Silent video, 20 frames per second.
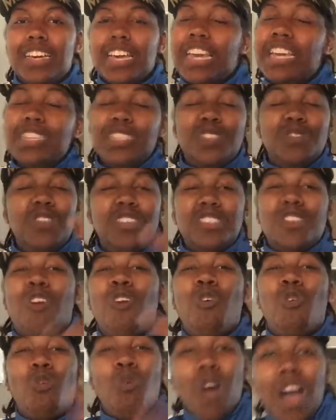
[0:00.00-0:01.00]
his joints
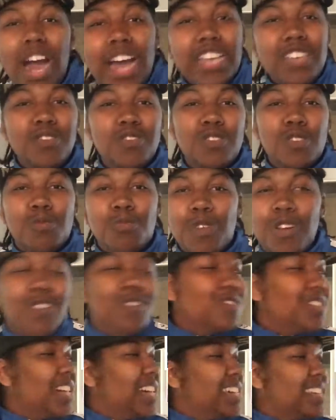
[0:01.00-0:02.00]
are wild,
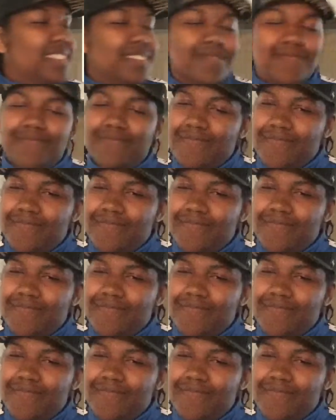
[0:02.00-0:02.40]
bro. Like,